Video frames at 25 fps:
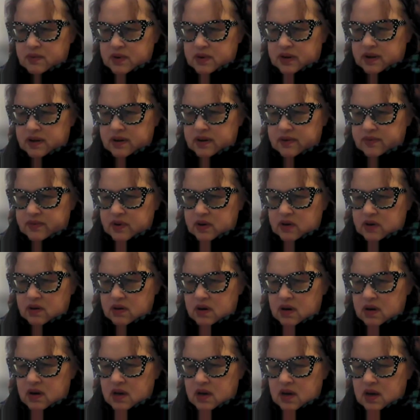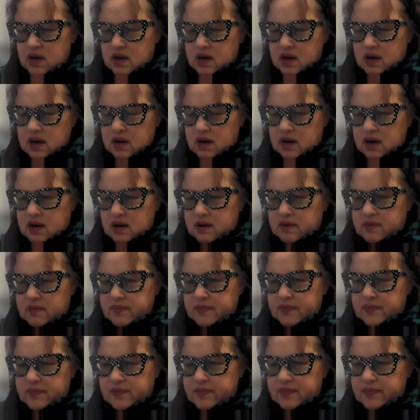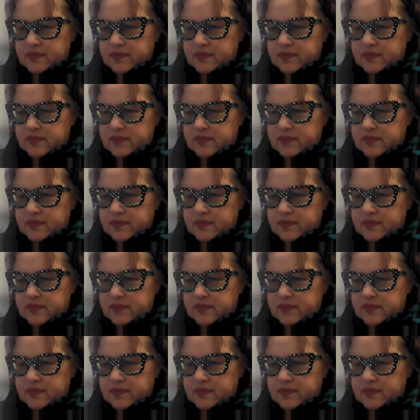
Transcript: what I have here. Um,